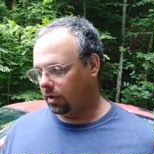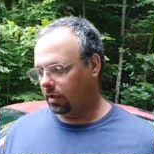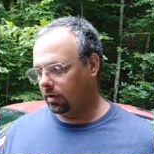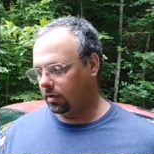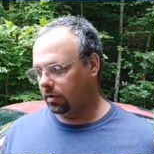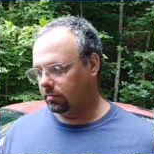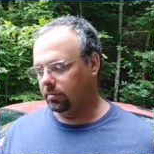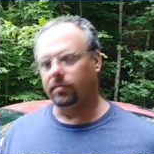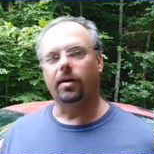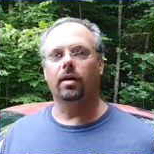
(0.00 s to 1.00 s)

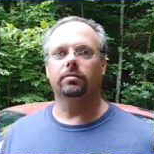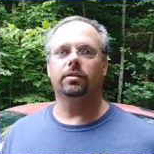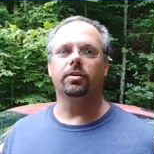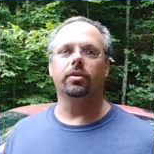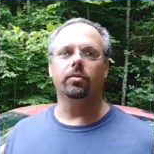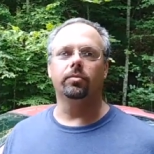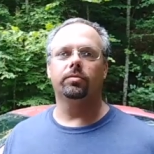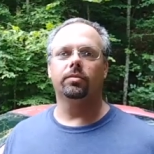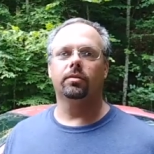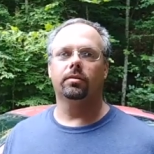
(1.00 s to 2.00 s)
of constant
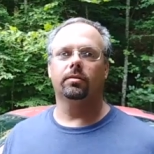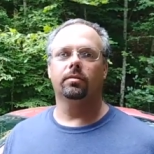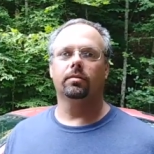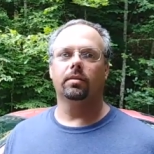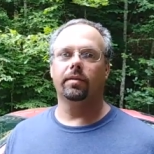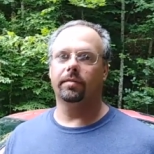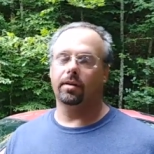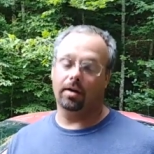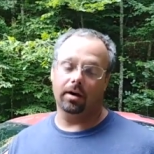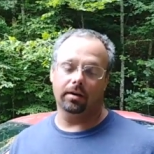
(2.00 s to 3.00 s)
use. Even
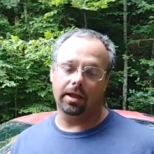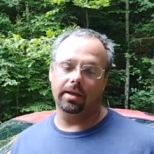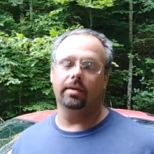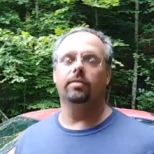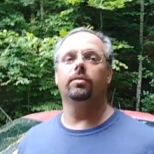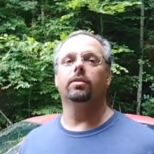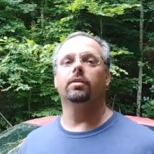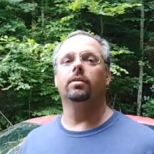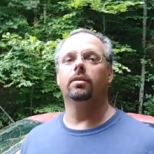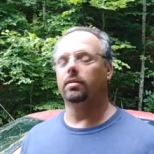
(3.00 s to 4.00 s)
on a hot day, it
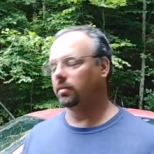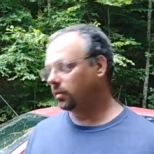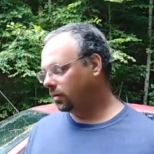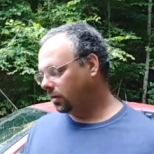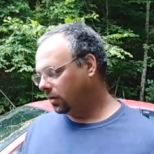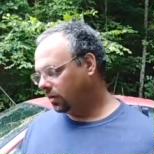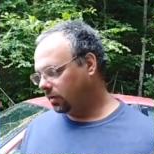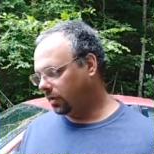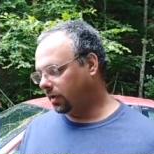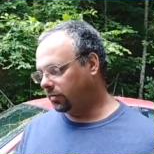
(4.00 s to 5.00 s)
should.
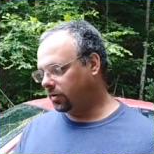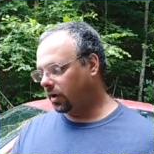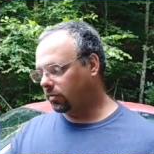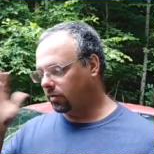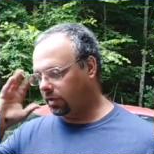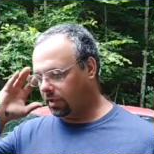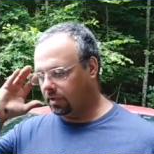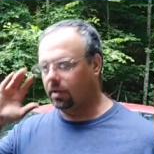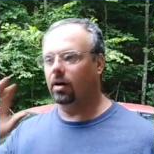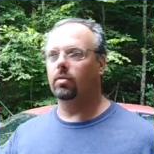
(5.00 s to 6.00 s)
Now, you're not going to
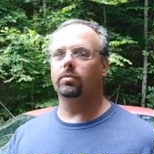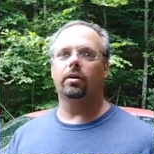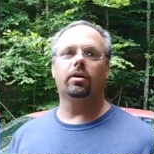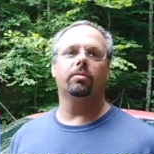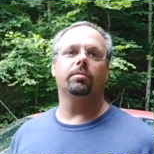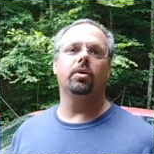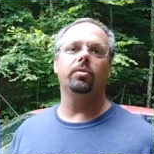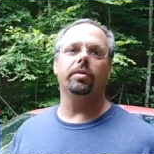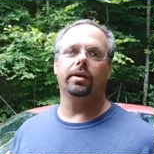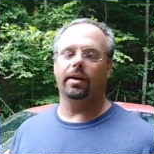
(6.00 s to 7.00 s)
get long-term
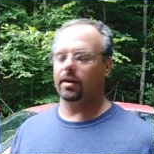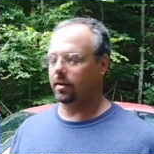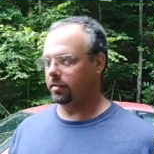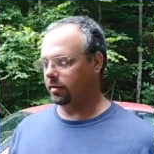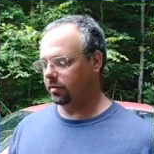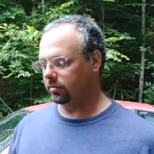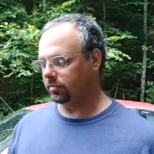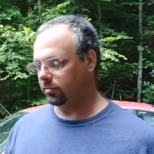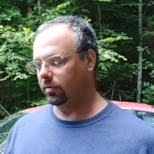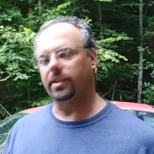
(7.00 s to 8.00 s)
cooling out of
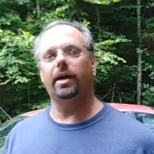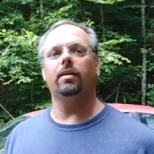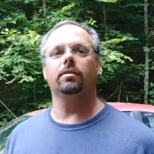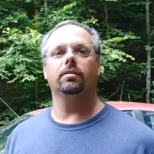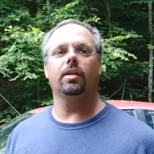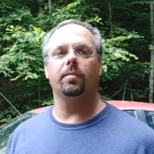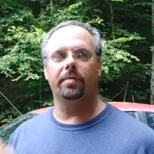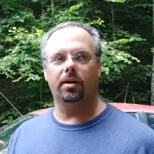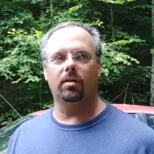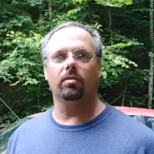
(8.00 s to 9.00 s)
this without
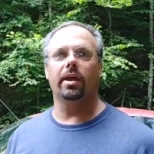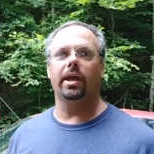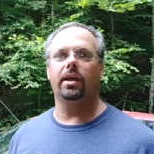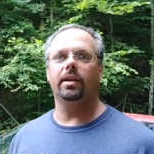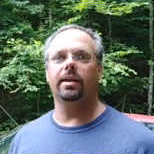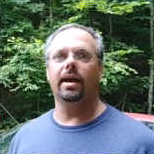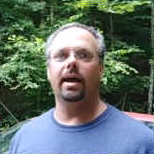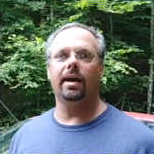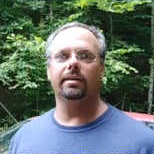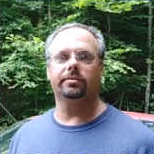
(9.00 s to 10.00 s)
keeping on adding
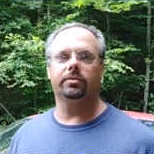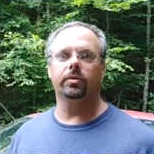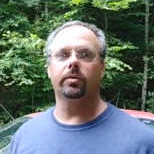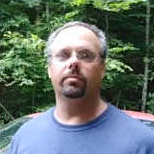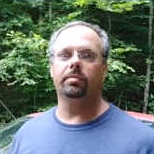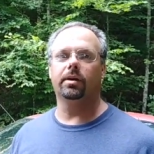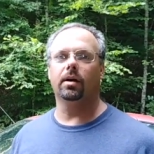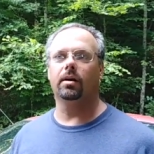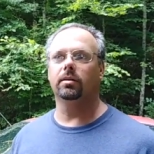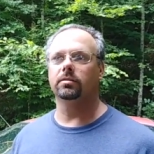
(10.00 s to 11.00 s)
ice to it,
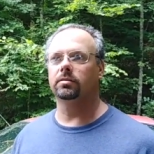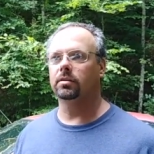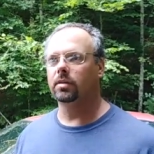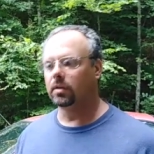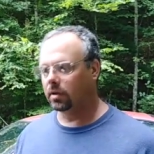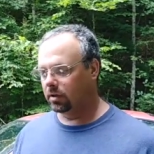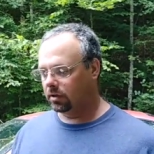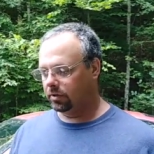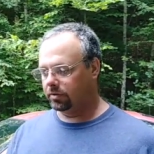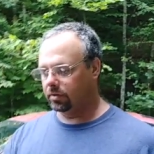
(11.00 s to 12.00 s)
because
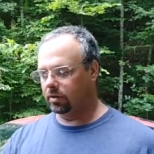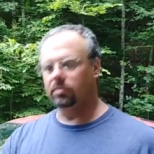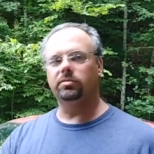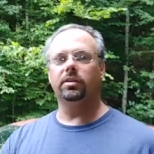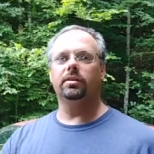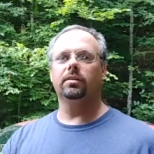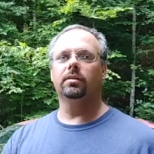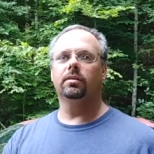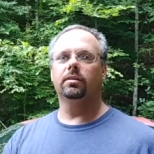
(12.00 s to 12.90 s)
you're losing